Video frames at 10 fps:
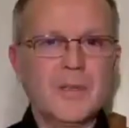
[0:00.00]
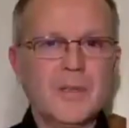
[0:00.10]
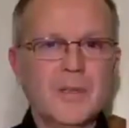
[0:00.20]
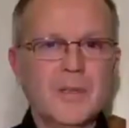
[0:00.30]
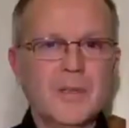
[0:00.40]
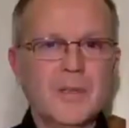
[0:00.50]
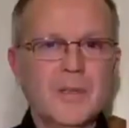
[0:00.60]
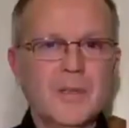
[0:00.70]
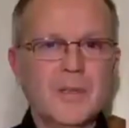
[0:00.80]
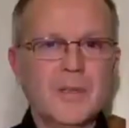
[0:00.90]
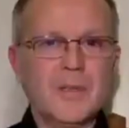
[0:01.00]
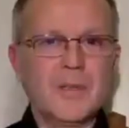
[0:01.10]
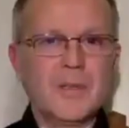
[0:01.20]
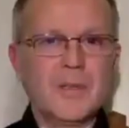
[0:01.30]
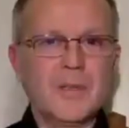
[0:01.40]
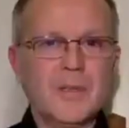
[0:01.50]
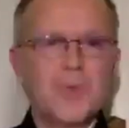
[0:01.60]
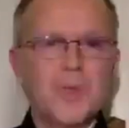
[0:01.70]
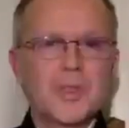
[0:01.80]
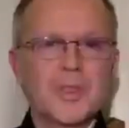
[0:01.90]
the
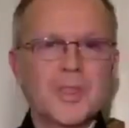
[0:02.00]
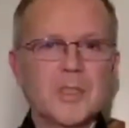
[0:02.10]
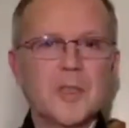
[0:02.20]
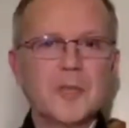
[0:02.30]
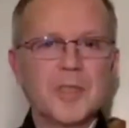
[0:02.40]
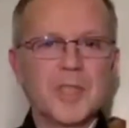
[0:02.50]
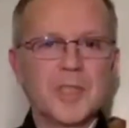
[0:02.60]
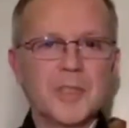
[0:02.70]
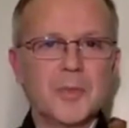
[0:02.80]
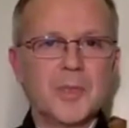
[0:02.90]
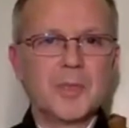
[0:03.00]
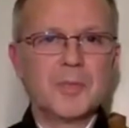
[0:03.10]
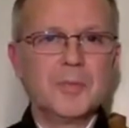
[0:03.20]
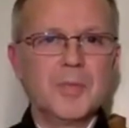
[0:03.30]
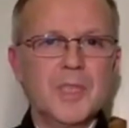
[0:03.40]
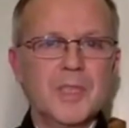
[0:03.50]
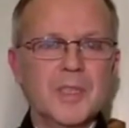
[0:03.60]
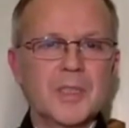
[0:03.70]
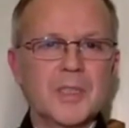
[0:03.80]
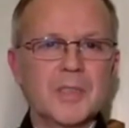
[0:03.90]
most important discovery that
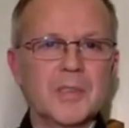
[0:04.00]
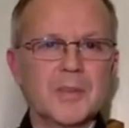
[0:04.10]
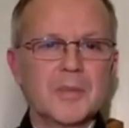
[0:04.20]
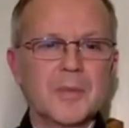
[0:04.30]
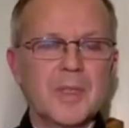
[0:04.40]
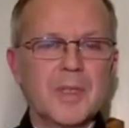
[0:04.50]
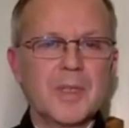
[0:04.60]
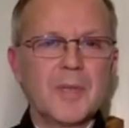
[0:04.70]
human beings can